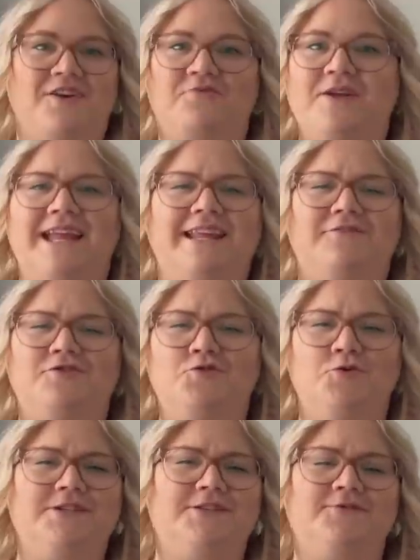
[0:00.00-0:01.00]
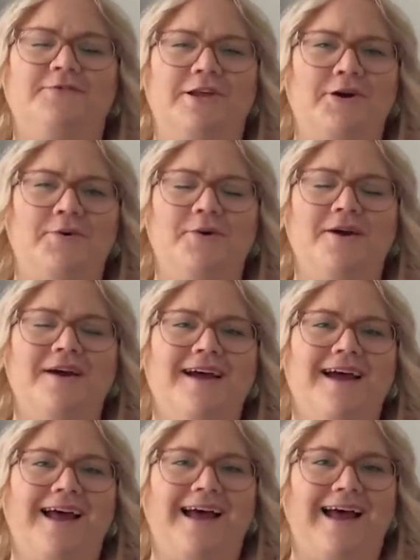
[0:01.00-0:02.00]
creative juices flow
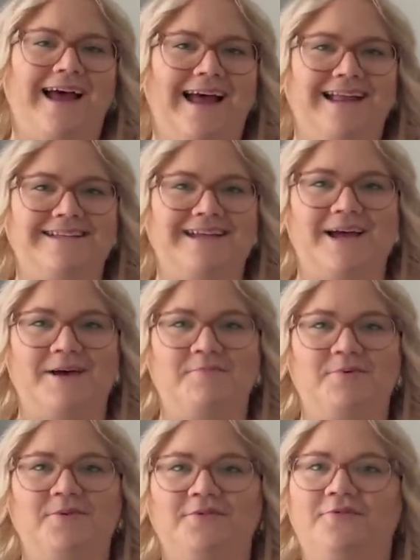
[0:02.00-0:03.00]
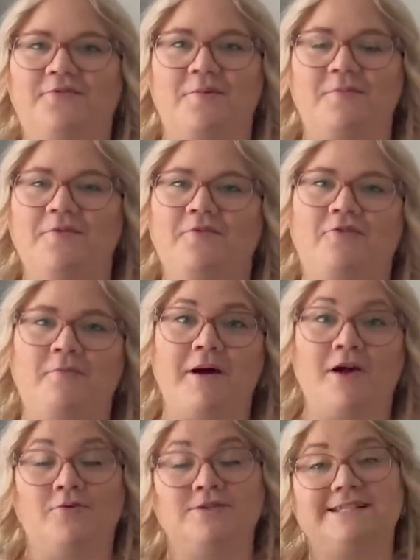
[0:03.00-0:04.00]
and uh, pull from from
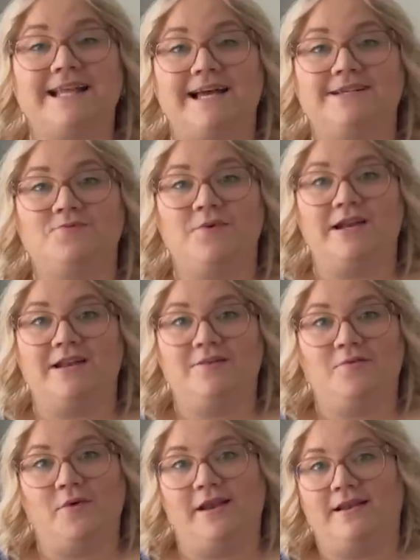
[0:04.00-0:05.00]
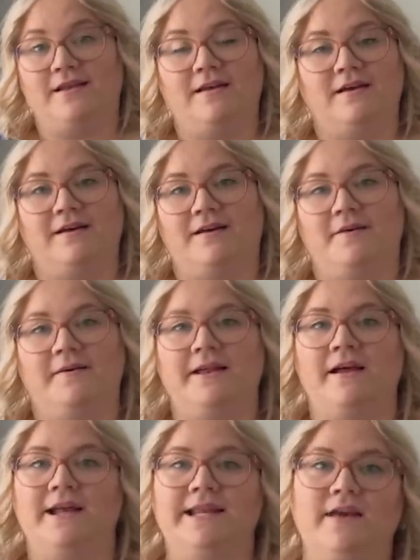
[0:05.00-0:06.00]
my own stash when when uh, an
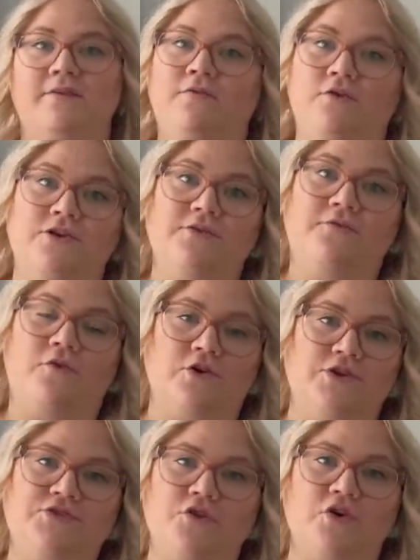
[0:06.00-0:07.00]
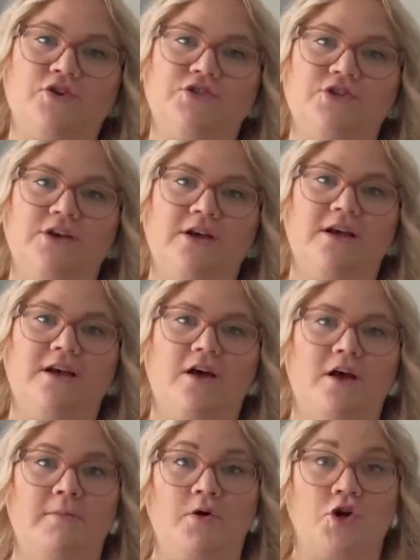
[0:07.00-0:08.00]
idea for for socks
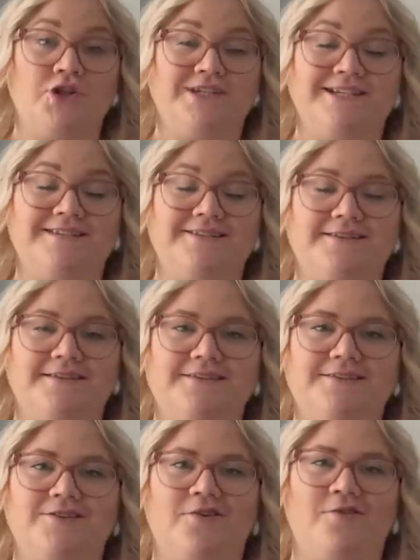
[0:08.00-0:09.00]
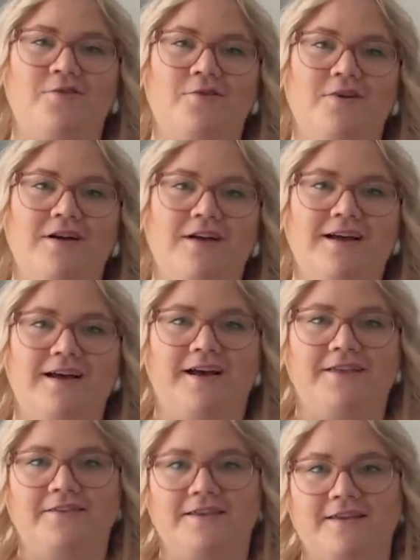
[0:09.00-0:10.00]
emerges. So
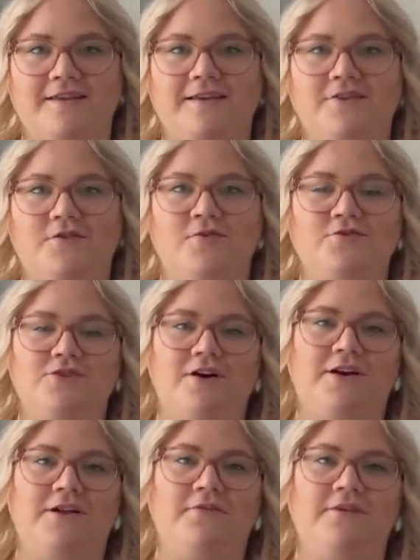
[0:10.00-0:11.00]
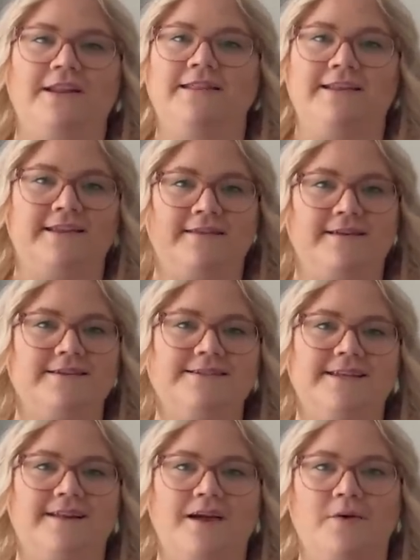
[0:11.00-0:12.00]
I think those are definitely things
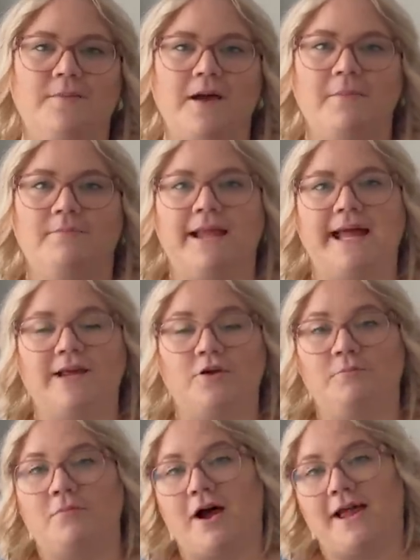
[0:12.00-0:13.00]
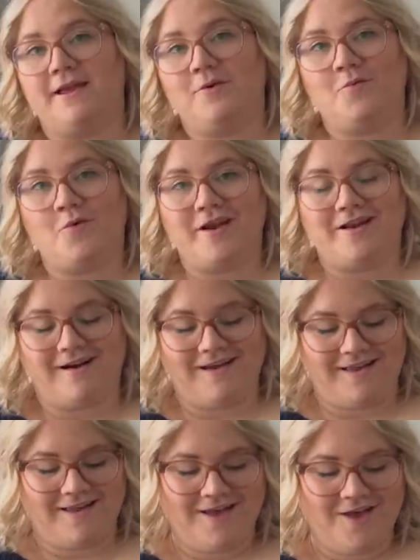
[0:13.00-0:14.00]
that I'm, I'm planning on buying when
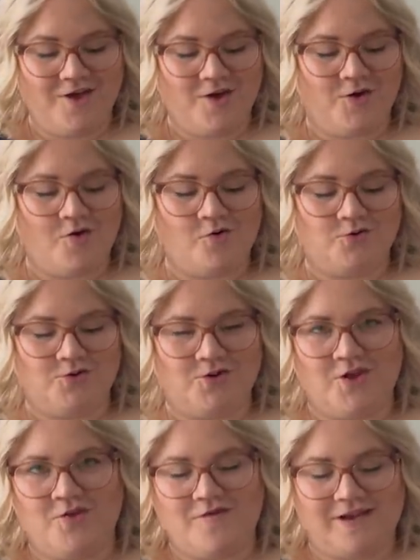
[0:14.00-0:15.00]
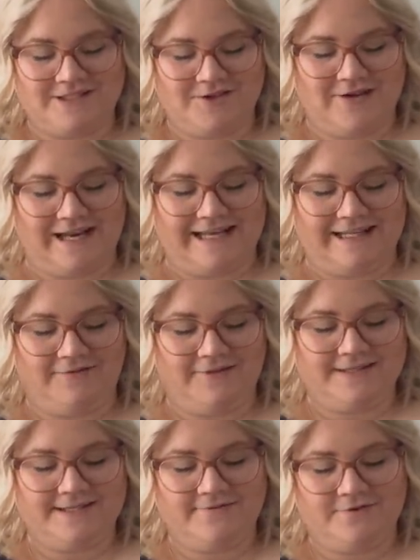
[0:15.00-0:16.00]
I go to the Jyväskylä Knit
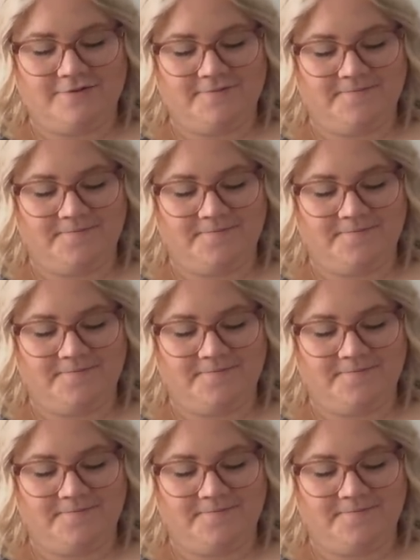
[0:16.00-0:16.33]
Festival.